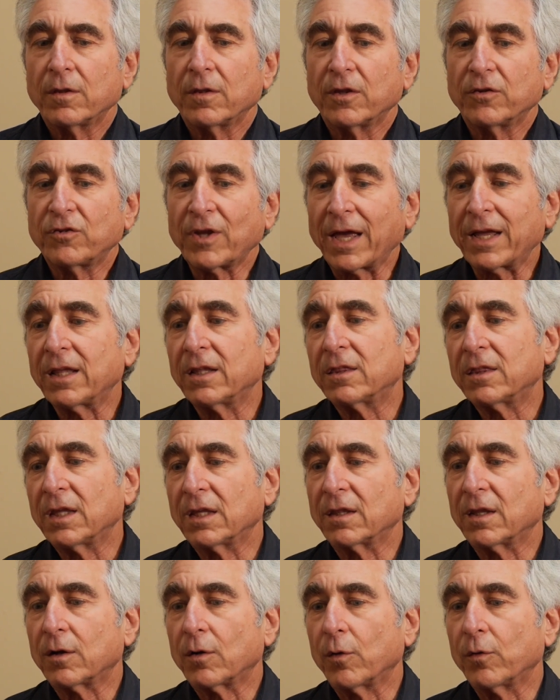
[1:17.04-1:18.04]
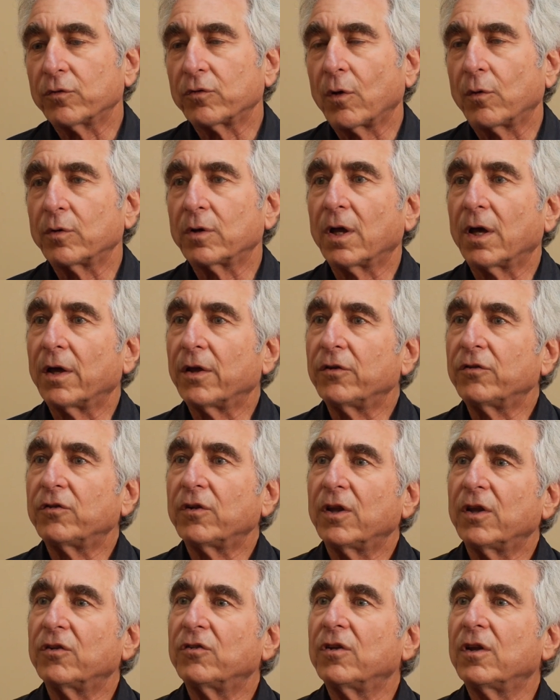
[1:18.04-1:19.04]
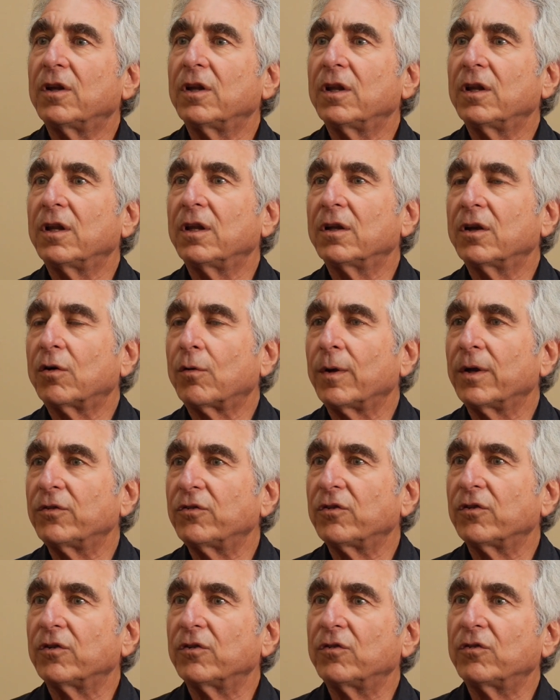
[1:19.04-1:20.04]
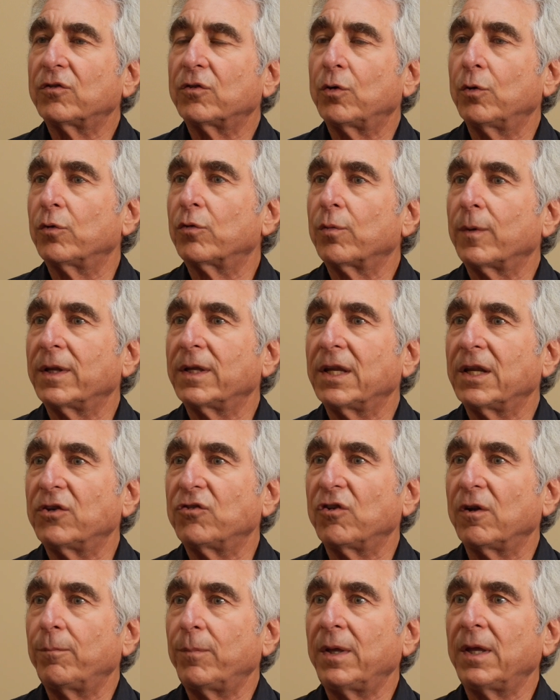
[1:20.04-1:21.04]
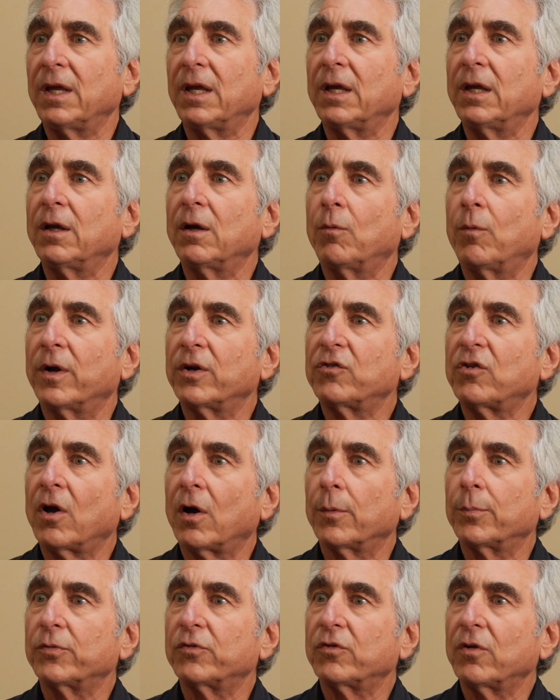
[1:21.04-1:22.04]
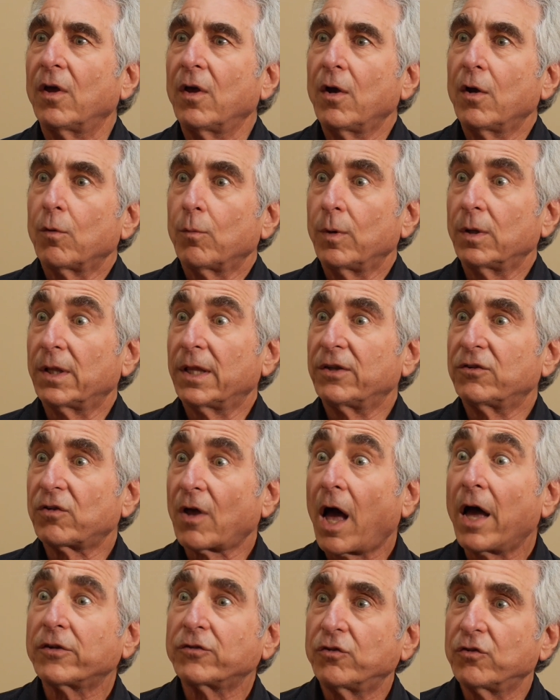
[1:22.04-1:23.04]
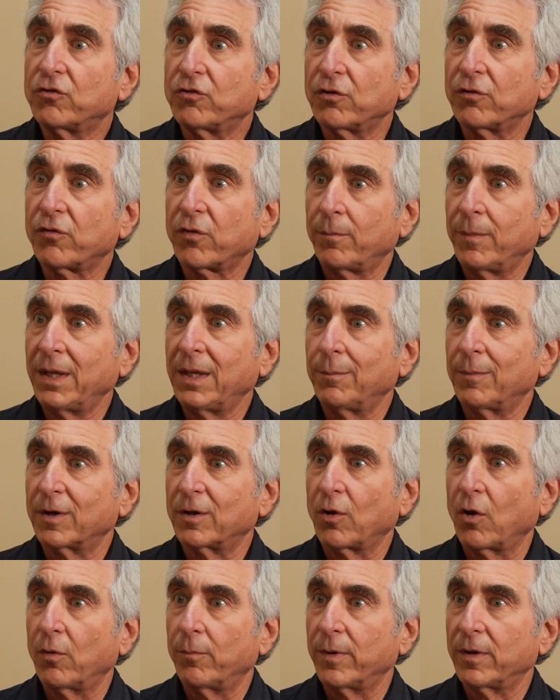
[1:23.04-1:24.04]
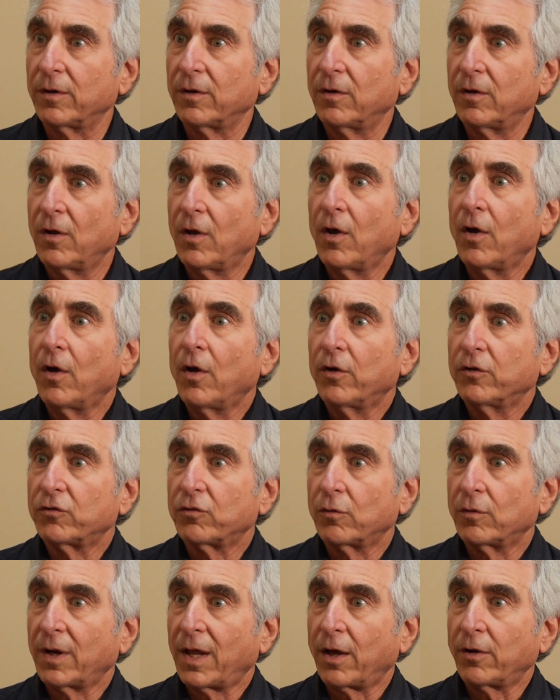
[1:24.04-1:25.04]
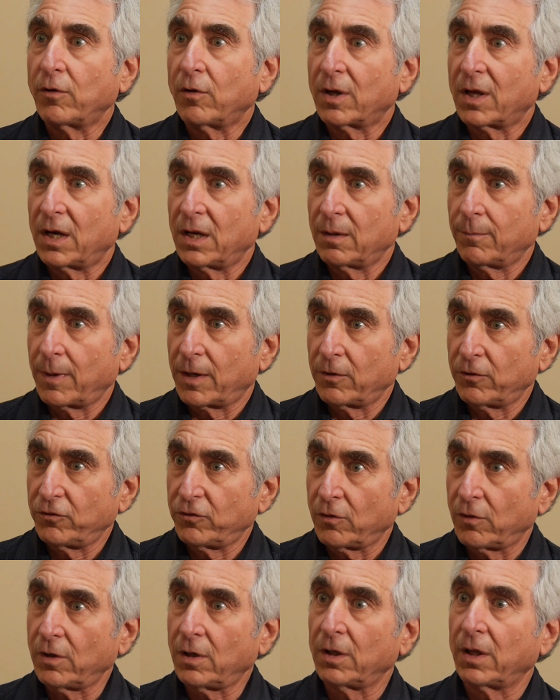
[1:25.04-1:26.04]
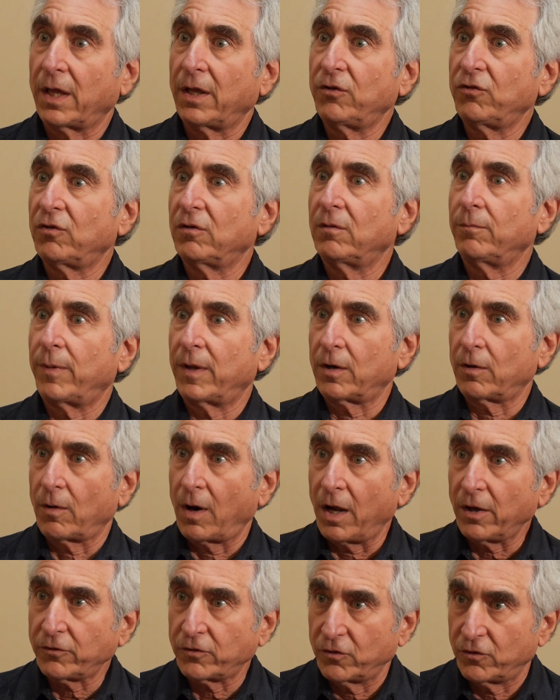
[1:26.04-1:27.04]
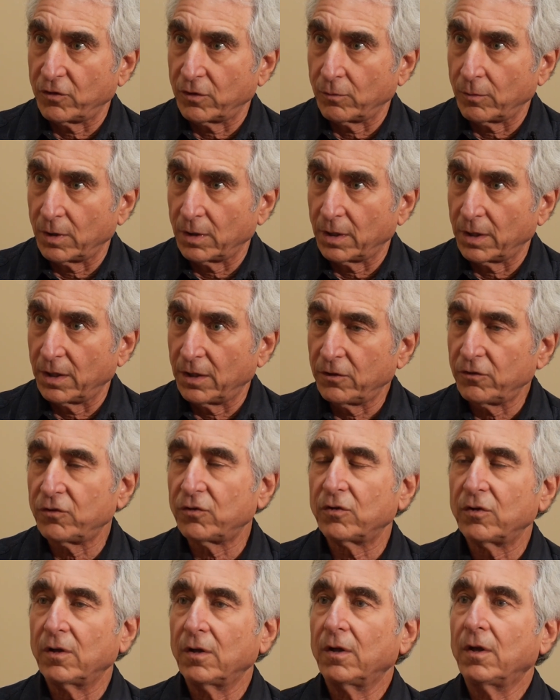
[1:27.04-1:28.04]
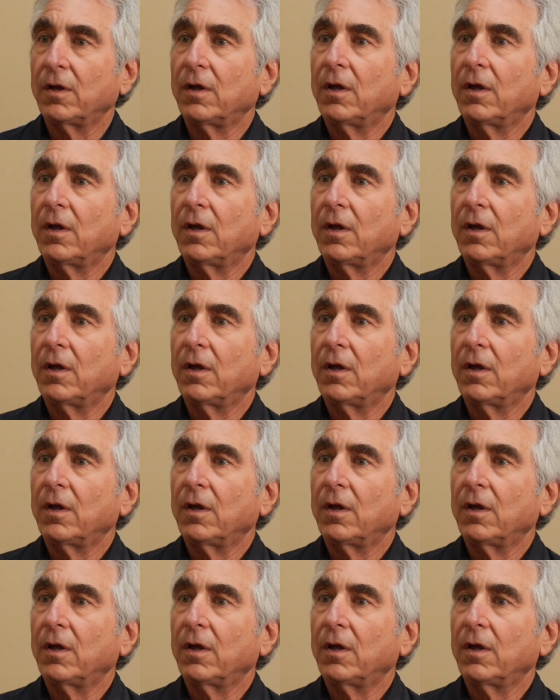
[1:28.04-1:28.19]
The second thing that ozone does is it increases 2,3-DGP, which helps release oxygen from hemoglobin. So now you're getting better circulation, better oxygen release.